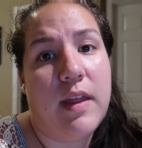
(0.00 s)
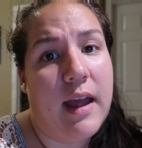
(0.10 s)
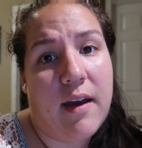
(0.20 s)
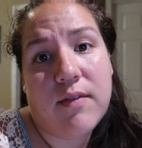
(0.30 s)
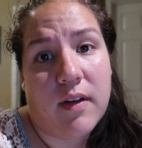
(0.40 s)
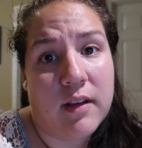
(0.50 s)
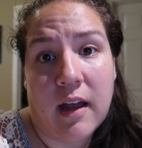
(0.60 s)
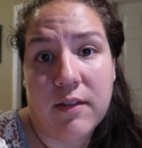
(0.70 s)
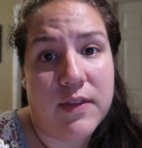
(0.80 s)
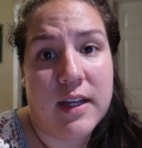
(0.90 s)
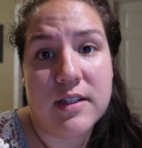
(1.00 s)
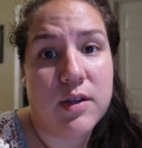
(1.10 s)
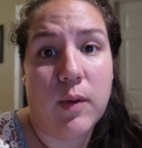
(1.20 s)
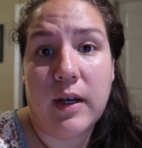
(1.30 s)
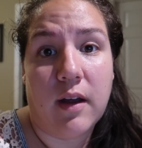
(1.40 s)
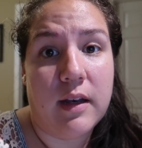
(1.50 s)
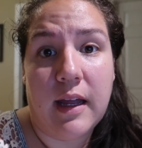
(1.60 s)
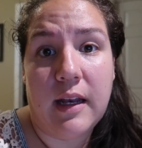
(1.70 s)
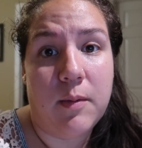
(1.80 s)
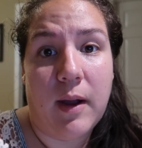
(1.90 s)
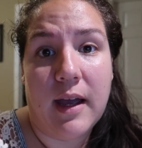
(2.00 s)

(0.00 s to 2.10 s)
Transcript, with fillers: They have a lot of things going on anyway.